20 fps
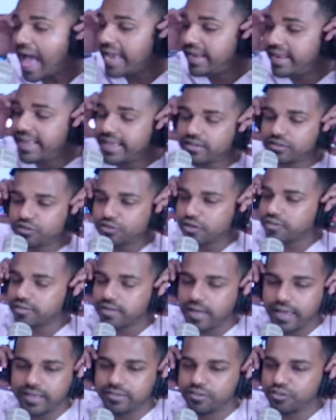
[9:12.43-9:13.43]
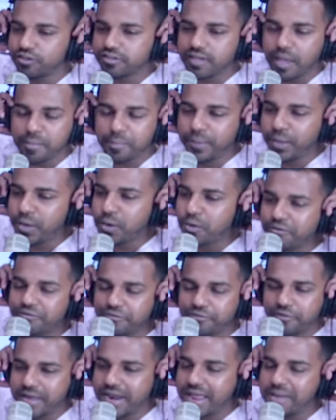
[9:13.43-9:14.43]
ID is just a pure
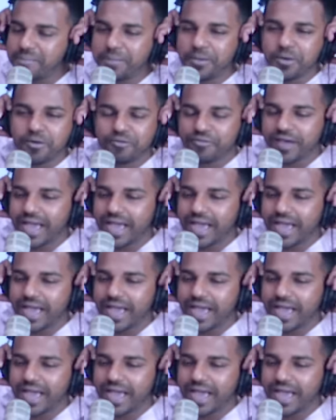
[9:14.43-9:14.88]
fun and pure